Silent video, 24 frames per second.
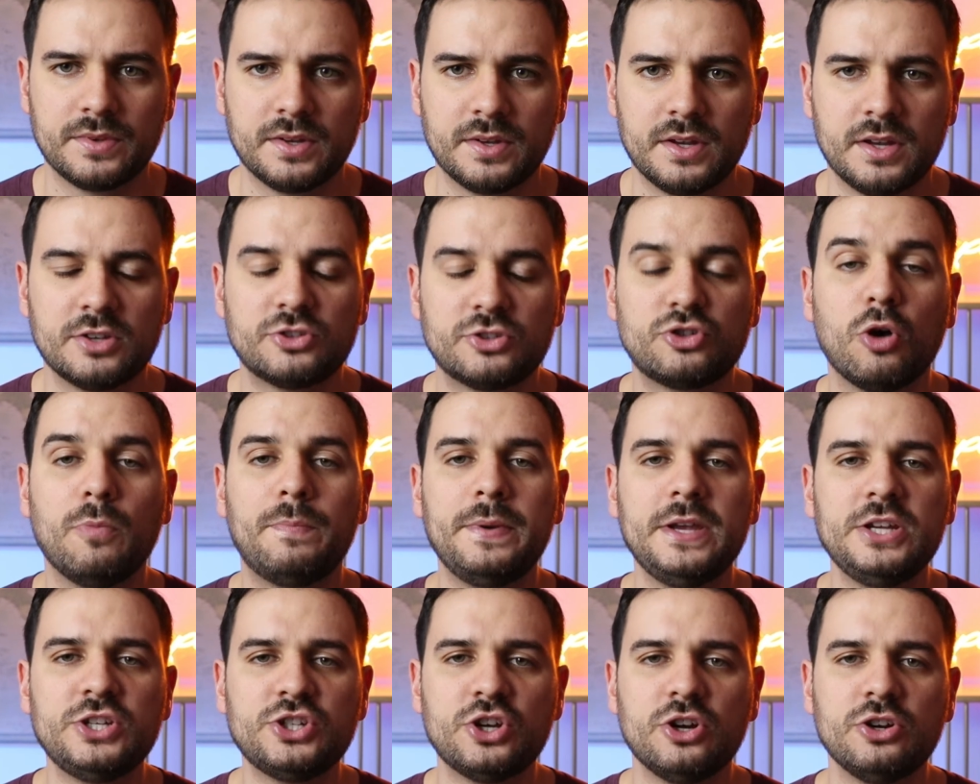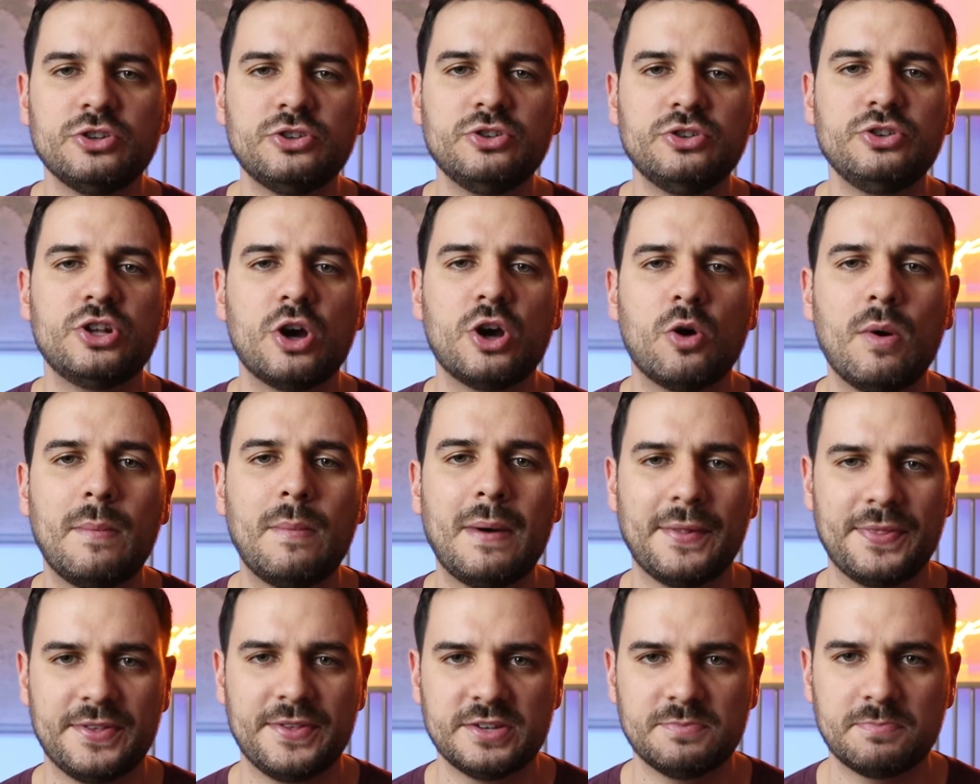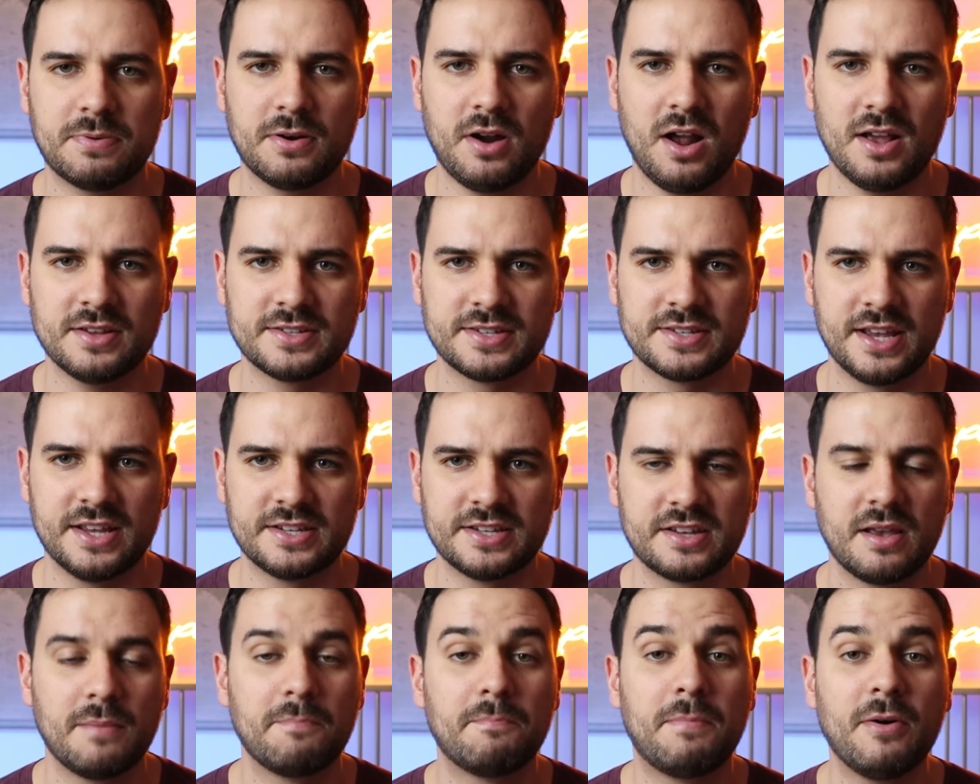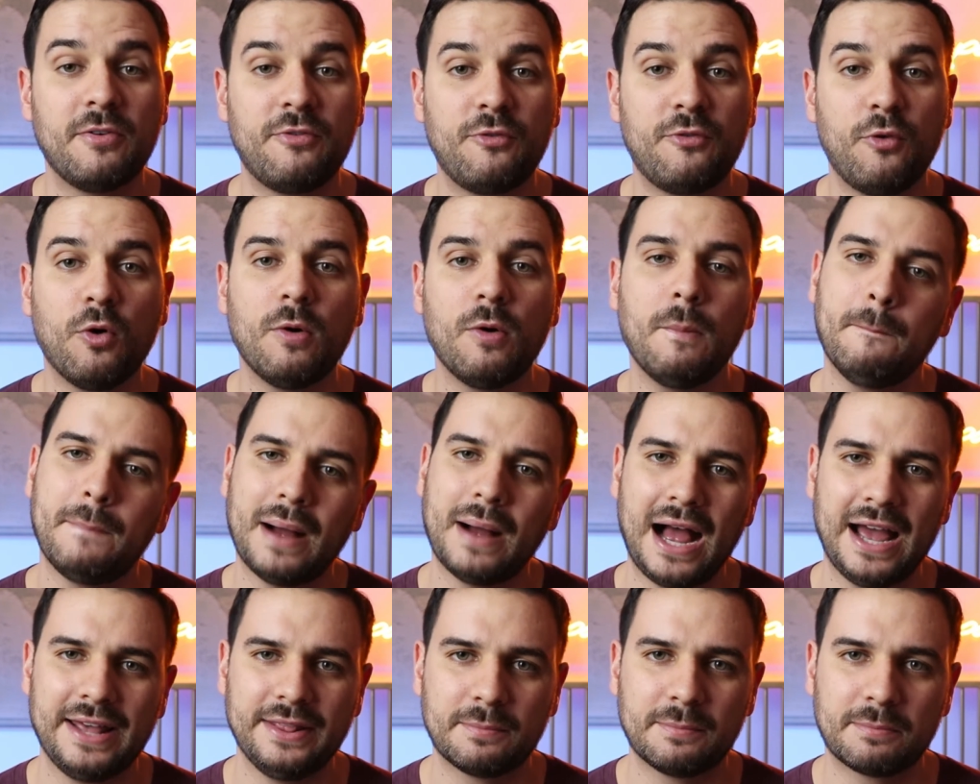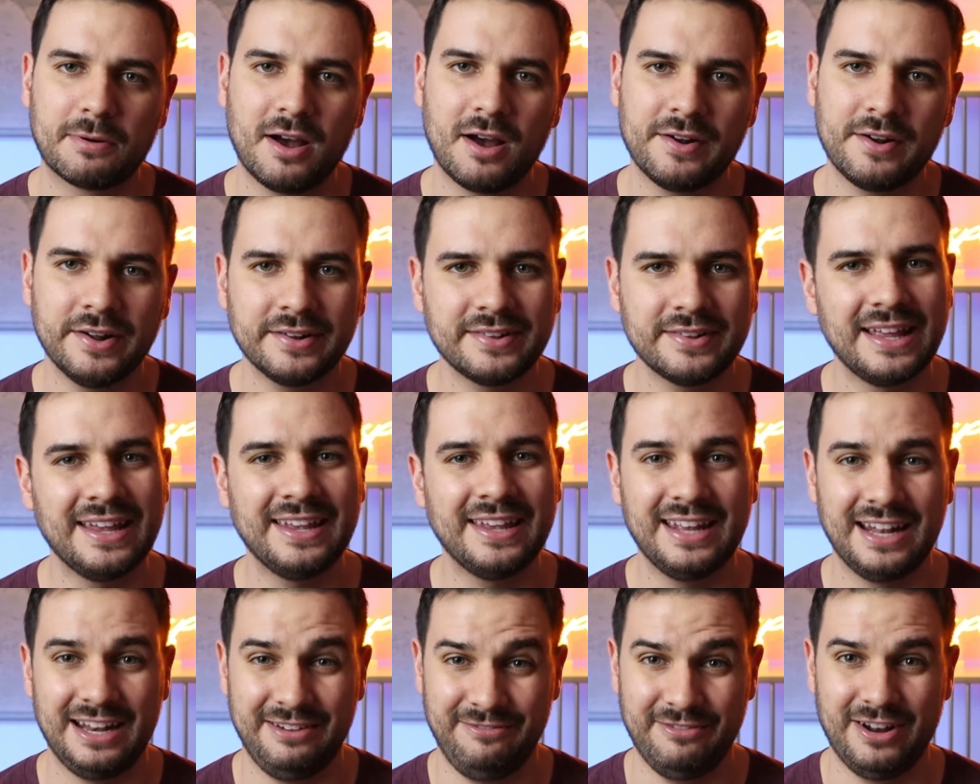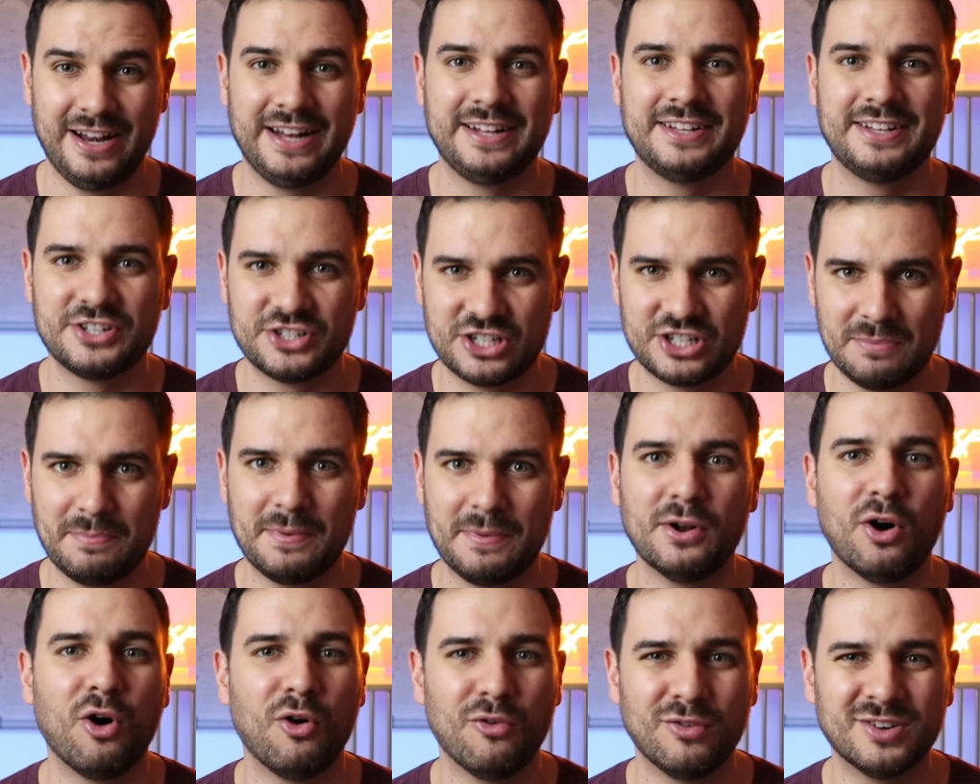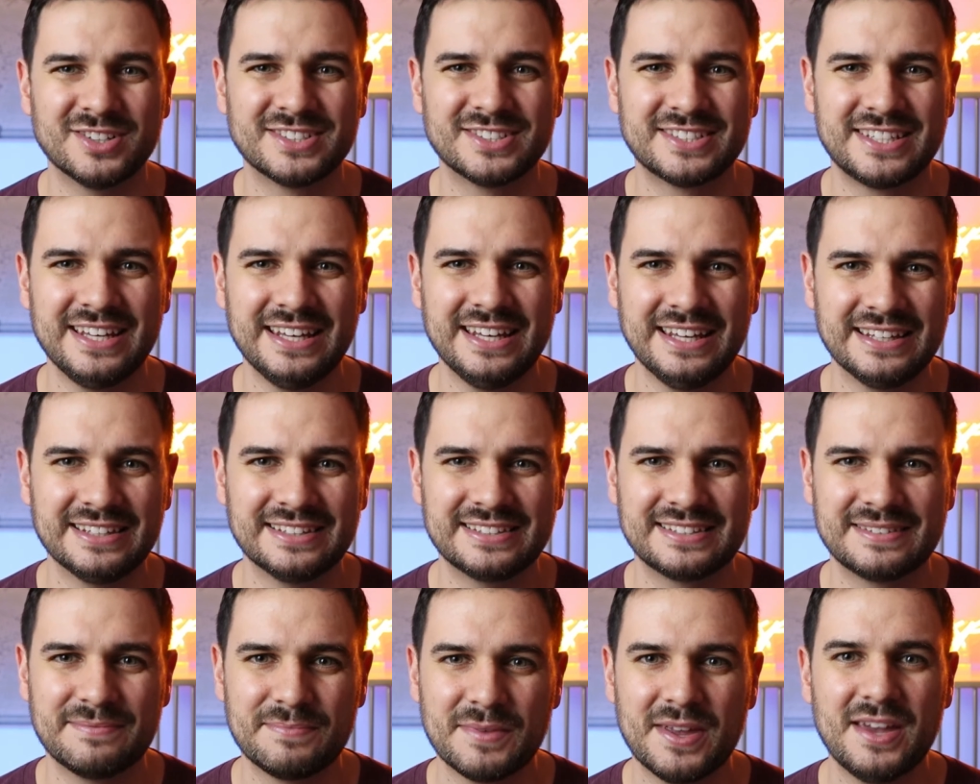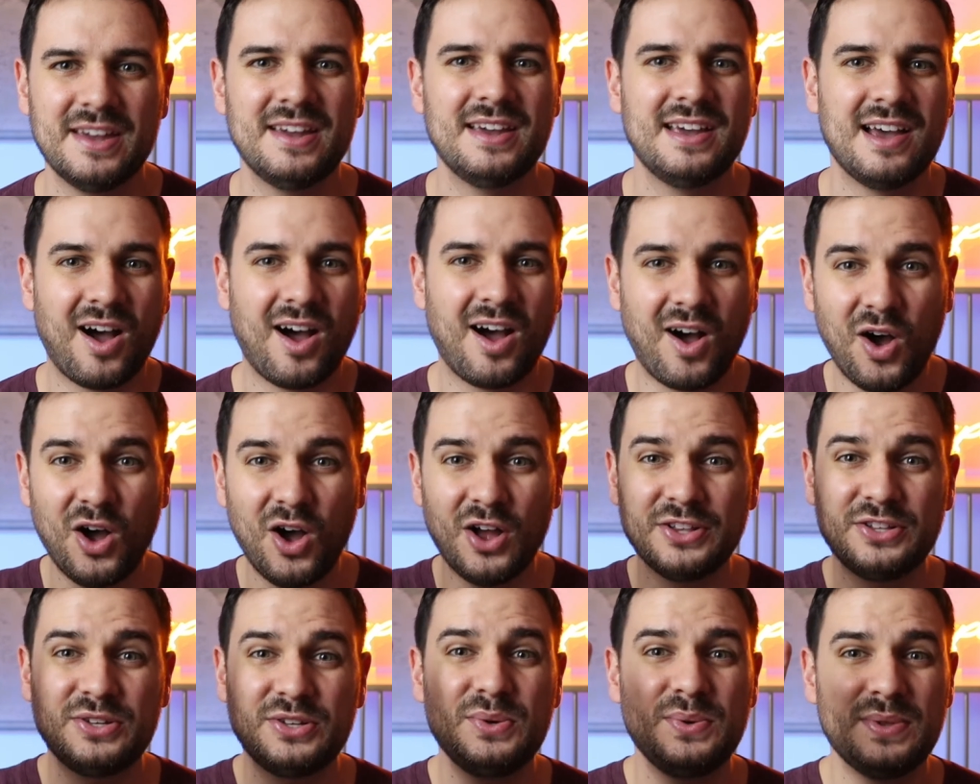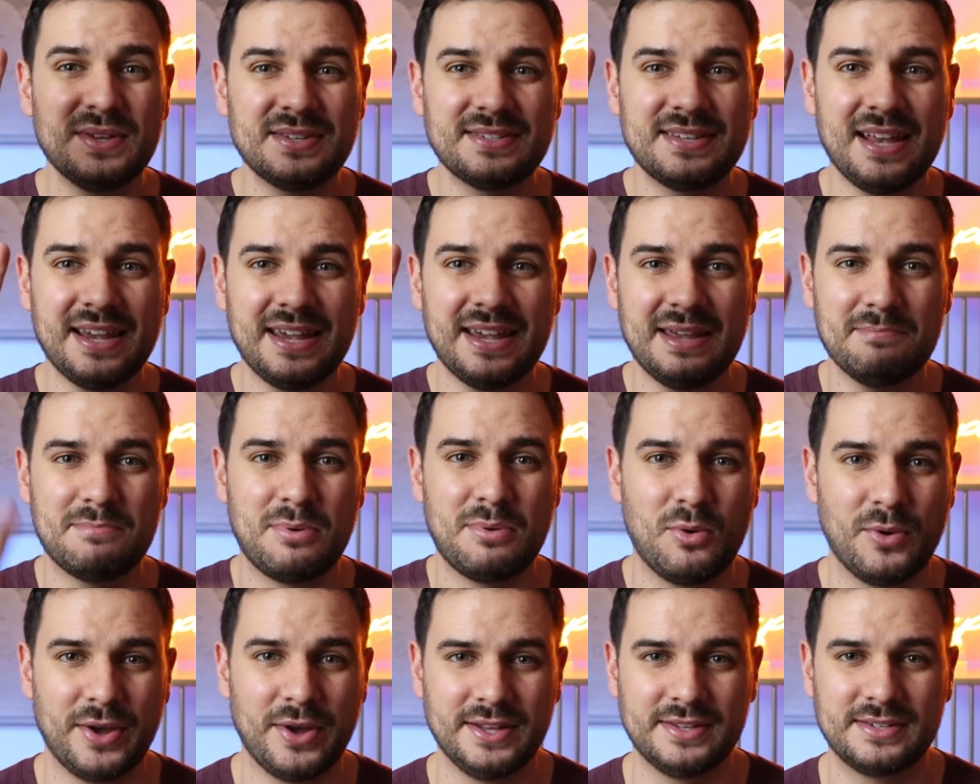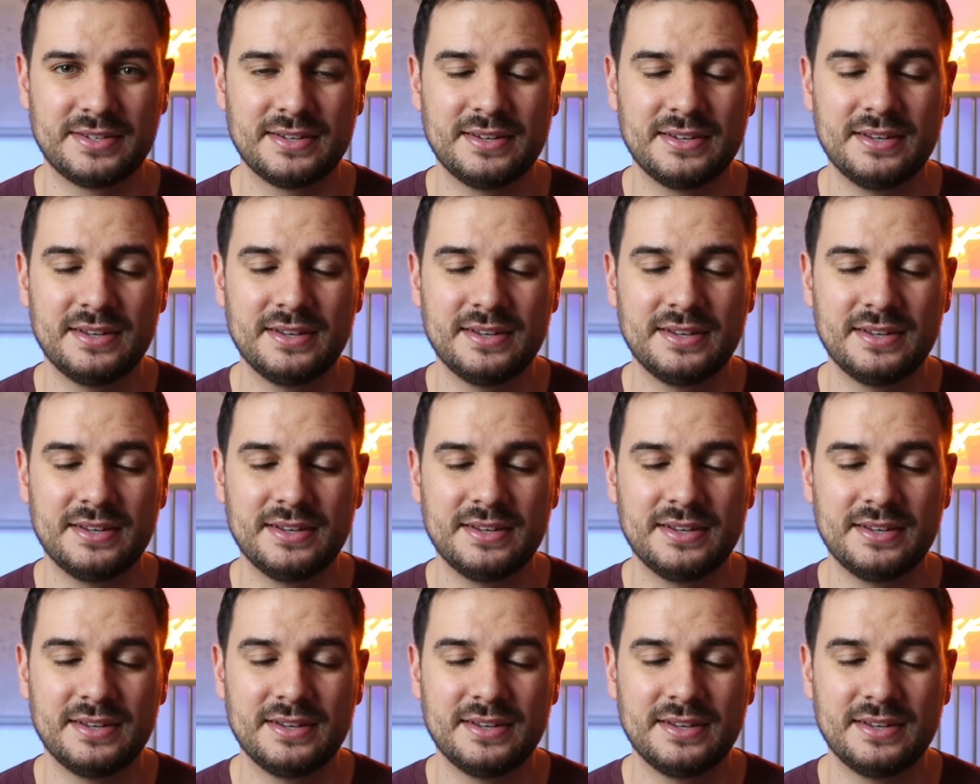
So be sure to know about this process before buying the product and getting ready to ship it overseas. On to the second point,